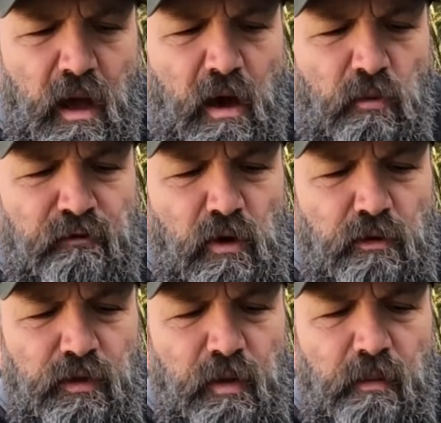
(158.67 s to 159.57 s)
and we've
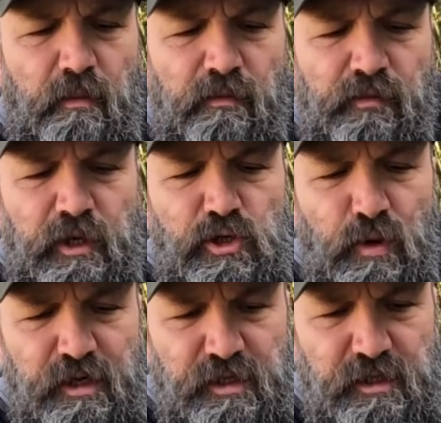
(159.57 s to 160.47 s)
got the
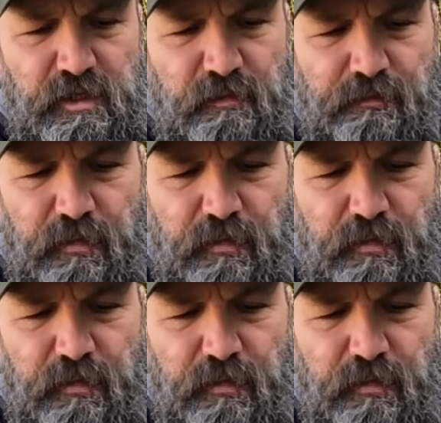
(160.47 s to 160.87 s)
tweezers.